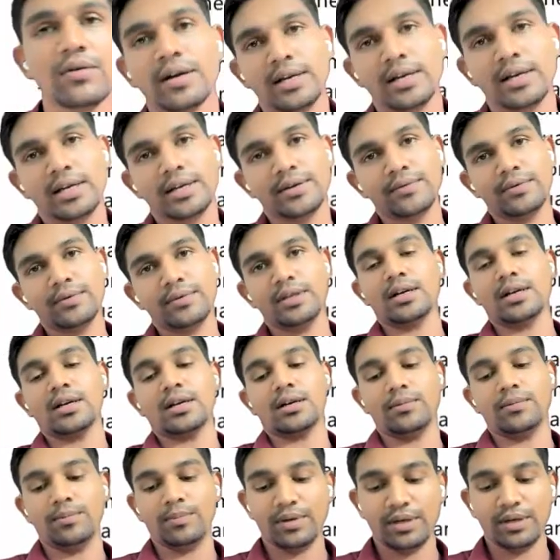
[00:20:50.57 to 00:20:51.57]
are dealing with the
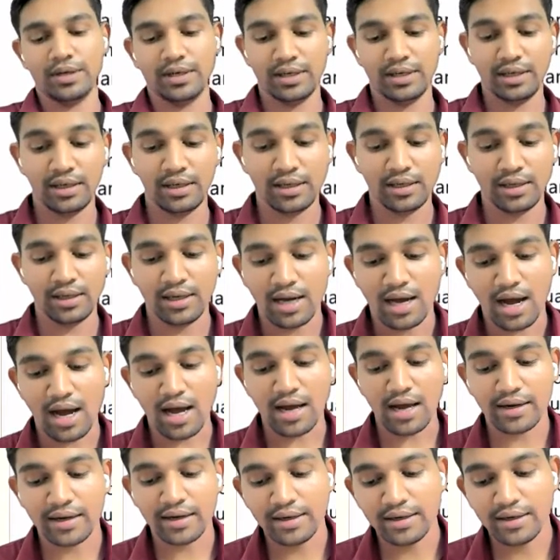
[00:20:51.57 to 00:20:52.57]
company
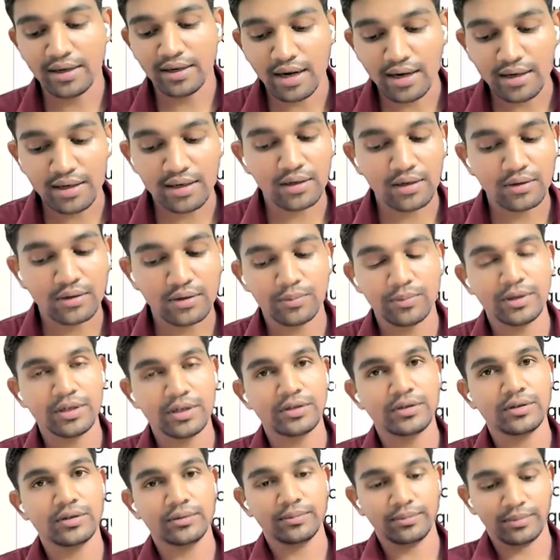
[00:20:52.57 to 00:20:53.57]
are entitled to
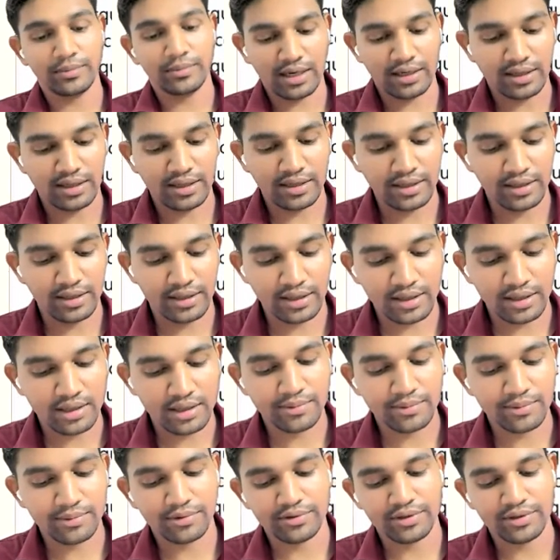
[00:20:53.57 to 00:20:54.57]
presume that the
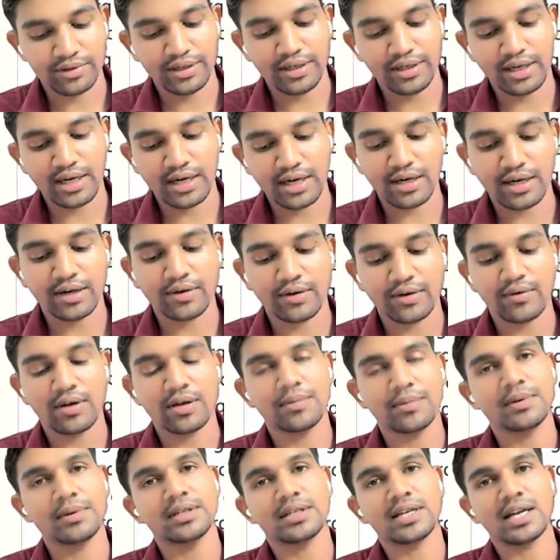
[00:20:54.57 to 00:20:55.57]
internal proceeding and
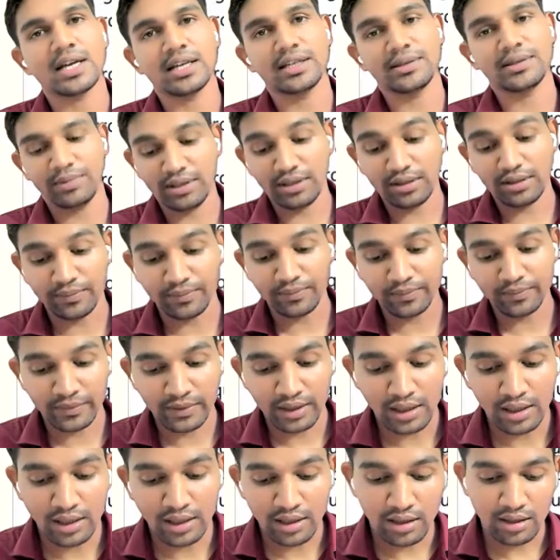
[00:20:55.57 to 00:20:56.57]
requirements have been
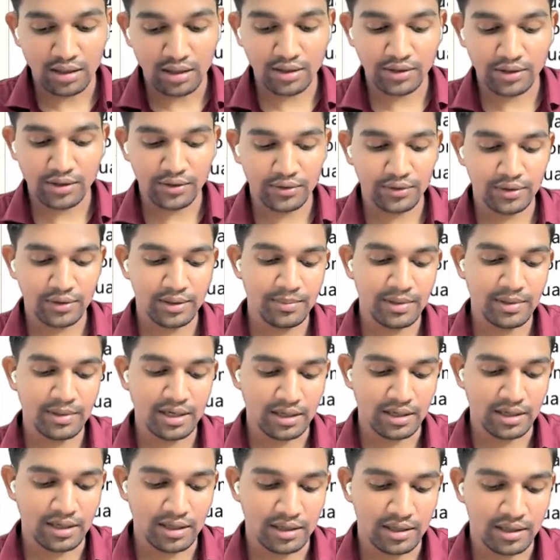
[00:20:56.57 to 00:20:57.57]
duly
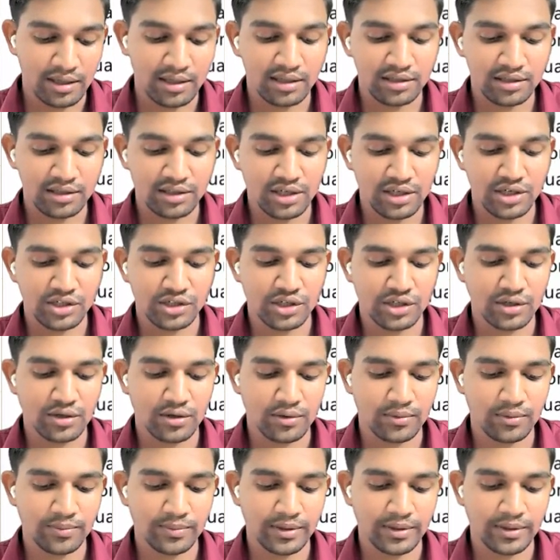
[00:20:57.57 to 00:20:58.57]
met. Enunciation
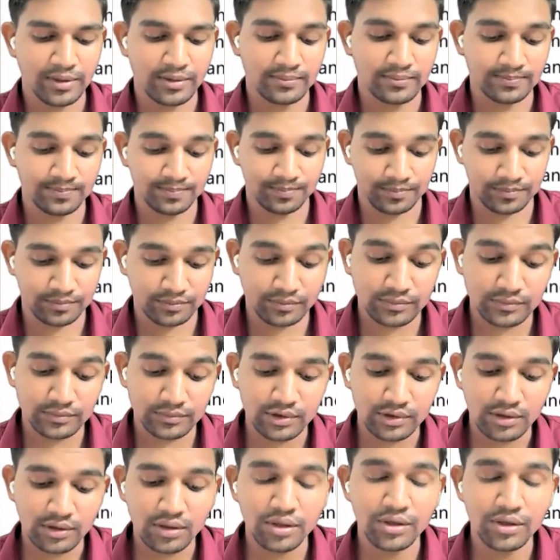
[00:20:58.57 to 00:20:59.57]
of
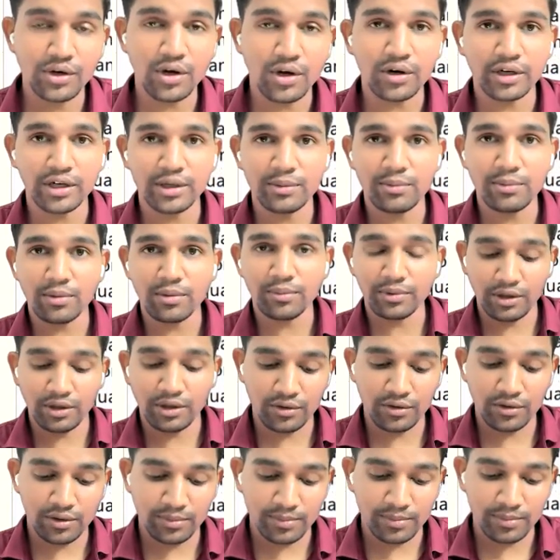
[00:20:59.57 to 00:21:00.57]
doctrine of indoor